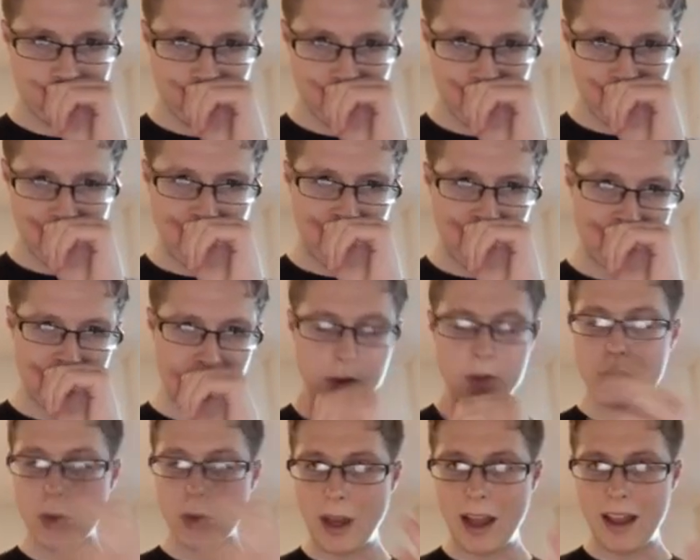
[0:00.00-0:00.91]

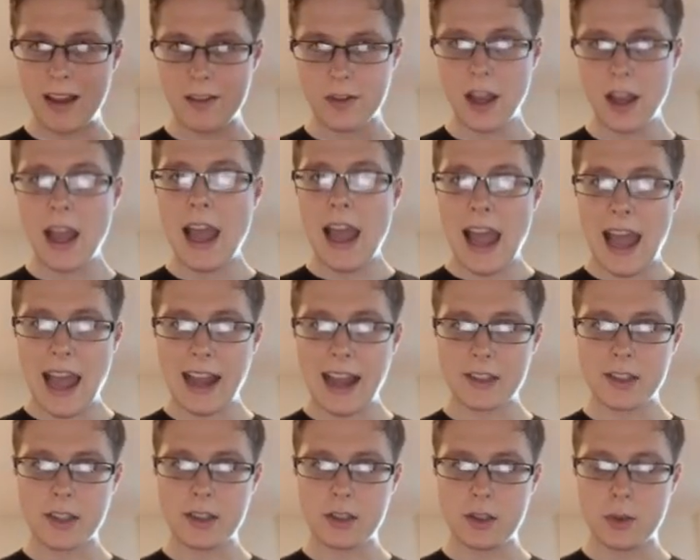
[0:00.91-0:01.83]
You have
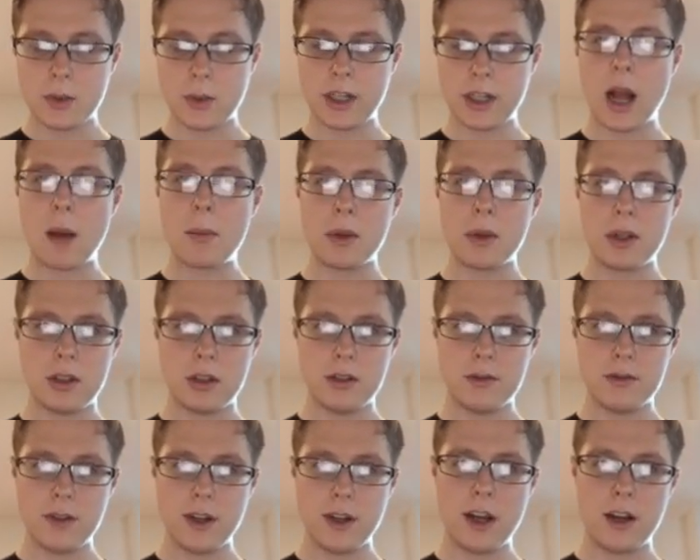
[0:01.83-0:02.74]
access to a couple
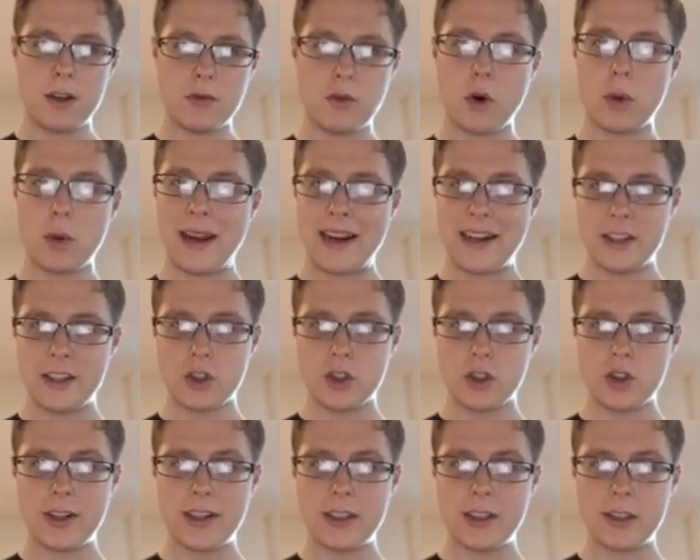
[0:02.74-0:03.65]
of formatted
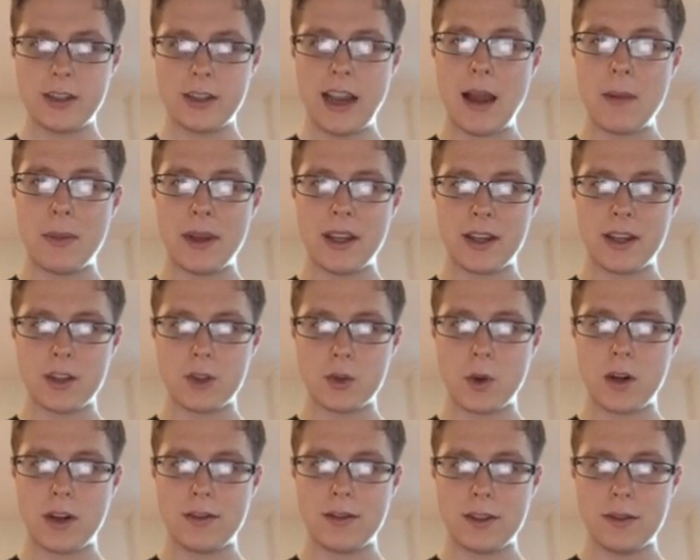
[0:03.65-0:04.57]
strings. Epoch is
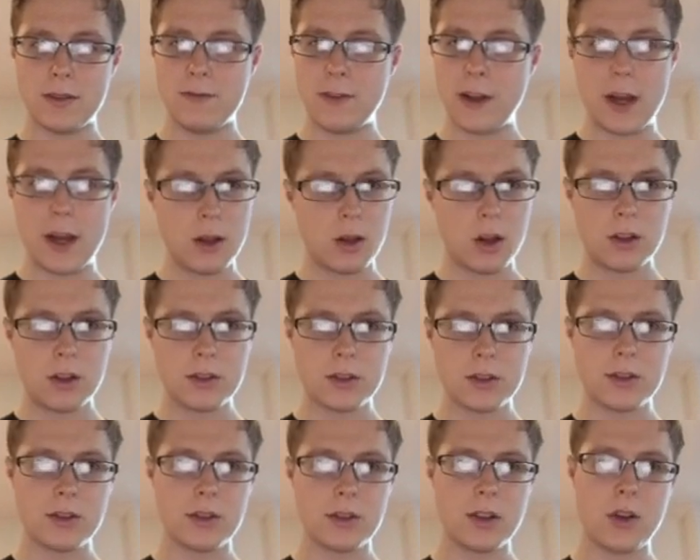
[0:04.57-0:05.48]
one of them. Val-loss
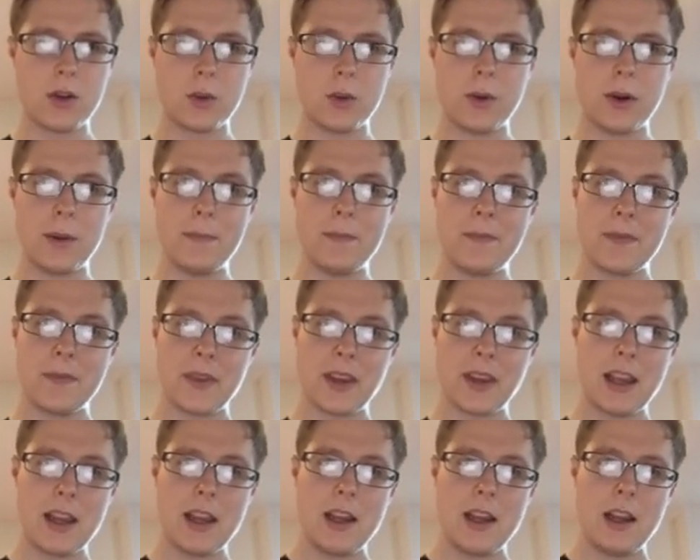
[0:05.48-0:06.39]
is another one.
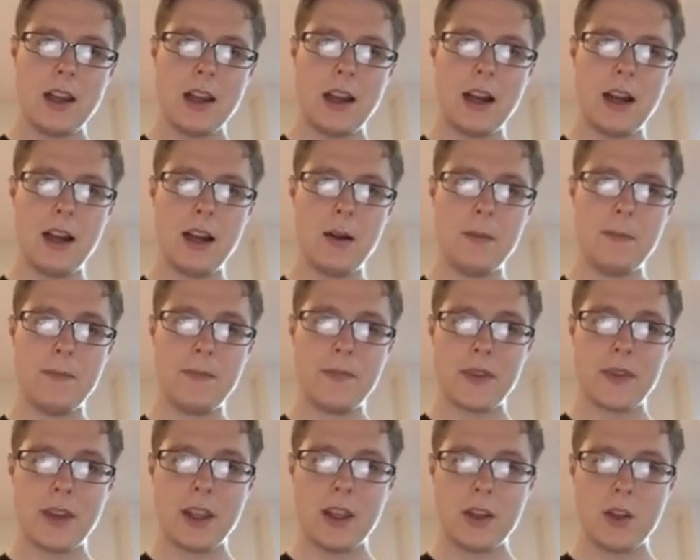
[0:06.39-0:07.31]

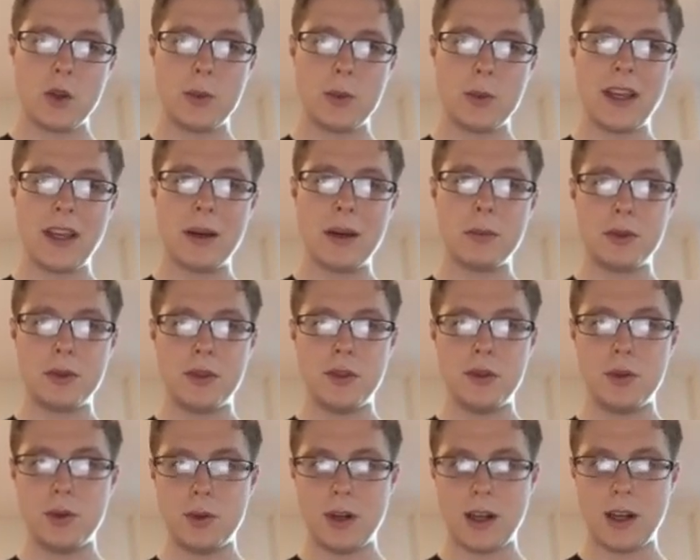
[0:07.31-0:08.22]
You'll be able
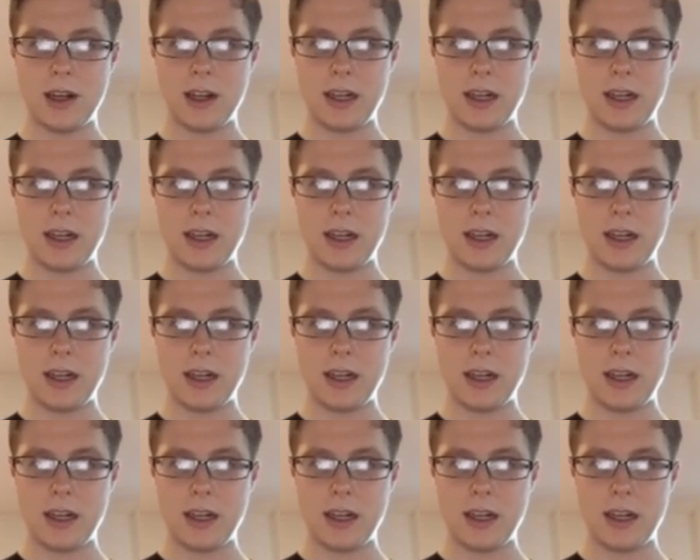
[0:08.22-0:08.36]
to,